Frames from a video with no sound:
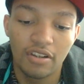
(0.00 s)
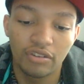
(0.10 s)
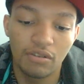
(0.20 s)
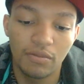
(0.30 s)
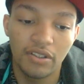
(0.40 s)

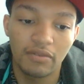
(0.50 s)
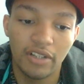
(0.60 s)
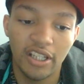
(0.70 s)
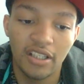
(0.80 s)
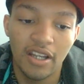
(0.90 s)
threw him in the
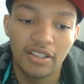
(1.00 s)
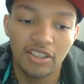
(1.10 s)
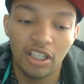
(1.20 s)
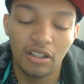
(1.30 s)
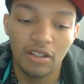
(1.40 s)
ring.
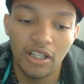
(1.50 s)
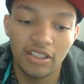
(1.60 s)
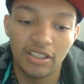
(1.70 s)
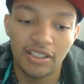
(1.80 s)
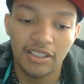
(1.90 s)
Ziggler
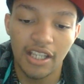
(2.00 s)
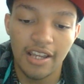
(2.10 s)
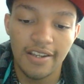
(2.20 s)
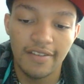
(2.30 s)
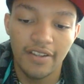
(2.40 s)
hits the
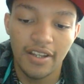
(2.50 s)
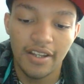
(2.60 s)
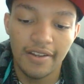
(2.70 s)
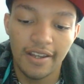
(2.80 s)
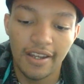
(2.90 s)
save,
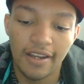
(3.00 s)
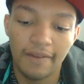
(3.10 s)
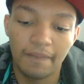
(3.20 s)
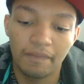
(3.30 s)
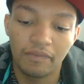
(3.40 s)

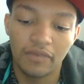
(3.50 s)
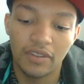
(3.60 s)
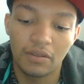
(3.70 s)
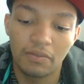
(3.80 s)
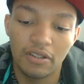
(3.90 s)
and
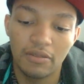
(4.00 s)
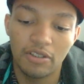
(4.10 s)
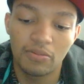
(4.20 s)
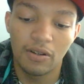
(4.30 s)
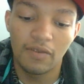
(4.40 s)
pretty
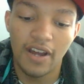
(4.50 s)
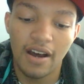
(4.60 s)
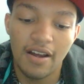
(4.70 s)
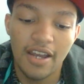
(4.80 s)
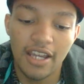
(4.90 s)
much both
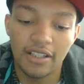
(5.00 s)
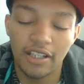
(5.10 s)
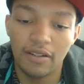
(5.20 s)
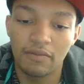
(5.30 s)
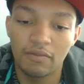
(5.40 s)
out. And
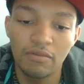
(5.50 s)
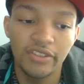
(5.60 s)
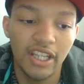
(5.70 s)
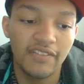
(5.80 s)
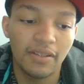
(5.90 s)

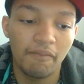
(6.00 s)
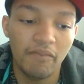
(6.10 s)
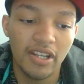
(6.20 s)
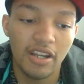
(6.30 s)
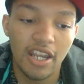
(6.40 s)
Rusev is a
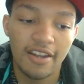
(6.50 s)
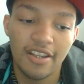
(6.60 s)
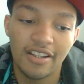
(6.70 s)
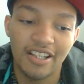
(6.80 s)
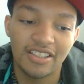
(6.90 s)
bigger
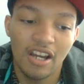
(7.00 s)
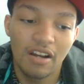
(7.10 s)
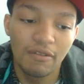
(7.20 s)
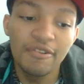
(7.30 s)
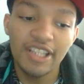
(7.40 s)
idiot because
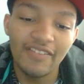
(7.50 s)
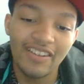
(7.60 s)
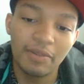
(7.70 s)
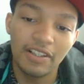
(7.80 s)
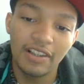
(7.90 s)
Rusev
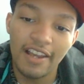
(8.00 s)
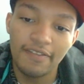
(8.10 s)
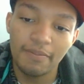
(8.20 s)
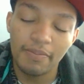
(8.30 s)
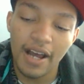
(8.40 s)
has been
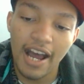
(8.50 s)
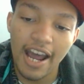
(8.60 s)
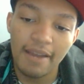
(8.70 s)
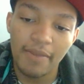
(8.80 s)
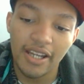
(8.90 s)
left
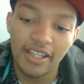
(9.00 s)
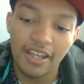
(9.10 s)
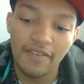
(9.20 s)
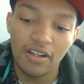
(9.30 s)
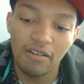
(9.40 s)
behind by
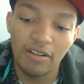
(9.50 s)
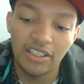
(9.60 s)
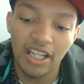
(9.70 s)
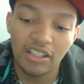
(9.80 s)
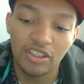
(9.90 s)
Kevin Owens
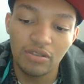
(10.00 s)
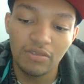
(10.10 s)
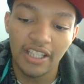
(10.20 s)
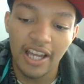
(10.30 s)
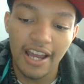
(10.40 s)
like two
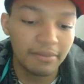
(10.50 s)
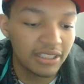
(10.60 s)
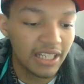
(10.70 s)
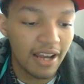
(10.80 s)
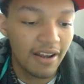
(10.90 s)

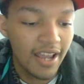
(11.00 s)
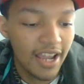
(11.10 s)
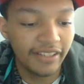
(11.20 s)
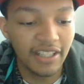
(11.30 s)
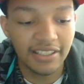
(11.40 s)
times now.
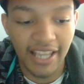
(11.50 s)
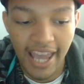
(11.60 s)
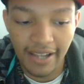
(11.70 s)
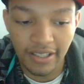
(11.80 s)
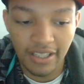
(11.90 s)
And if they
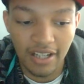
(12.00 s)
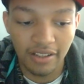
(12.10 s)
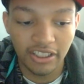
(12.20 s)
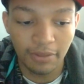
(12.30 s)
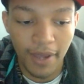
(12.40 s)
tag again
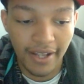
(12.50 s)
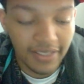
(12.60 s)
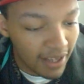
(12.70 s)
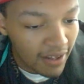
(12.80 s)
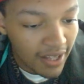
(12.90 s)
on
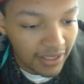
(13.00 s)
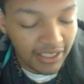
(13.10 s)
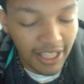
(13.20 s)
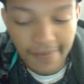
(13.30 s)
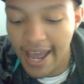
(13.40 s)
SmackDown, the
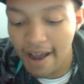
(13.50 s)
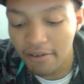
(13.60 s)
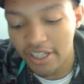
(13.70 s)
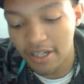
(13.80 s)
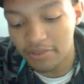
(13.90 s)
same
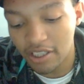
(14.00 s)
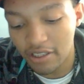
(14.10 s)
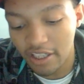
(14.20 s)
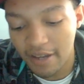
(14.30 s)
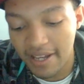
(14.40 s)
outcome's going
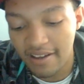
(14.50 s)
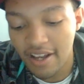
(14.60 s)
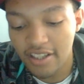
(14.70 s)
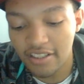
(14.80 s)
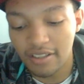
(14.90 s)
to come out.
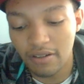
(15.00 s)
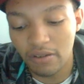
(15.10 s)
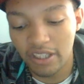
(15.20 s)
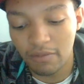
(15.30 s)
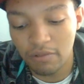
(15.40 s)
So
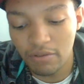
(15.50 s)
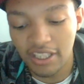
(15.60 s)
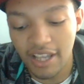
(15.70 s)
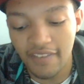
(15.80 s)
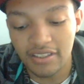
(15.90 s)

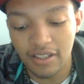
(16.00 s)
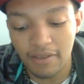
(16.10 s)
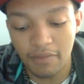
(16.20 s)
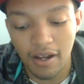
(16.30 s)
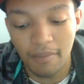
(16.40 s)
Rusev is
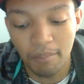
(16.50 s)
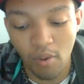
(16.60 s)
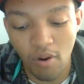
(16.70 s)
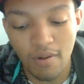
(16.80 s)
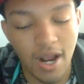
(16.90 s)
a
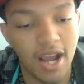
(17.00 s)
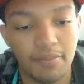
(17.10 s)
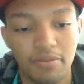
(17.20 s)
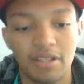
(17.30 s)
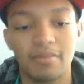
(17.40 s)

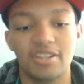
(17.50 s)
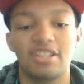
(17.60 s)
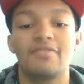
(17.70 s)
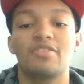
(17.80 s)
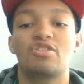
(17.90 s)
moron pretty much to
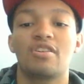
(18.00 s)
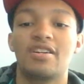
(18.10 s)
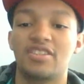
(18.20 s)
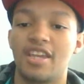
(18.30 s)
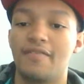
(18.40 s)
even
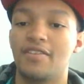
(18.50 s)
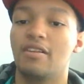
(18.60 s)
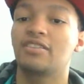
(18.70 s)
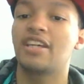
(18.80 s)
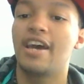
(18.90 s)
trust Kevin
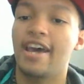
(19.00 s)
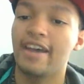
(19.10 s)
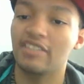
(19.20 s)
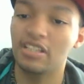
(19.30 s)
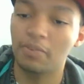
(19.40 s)
Owens
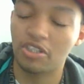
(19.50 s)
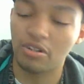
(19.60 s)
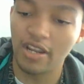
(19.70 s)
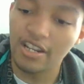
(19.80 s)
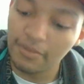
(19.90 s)
after he's
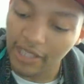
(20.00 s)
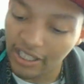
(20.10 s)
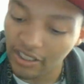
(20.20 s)
betrayed him like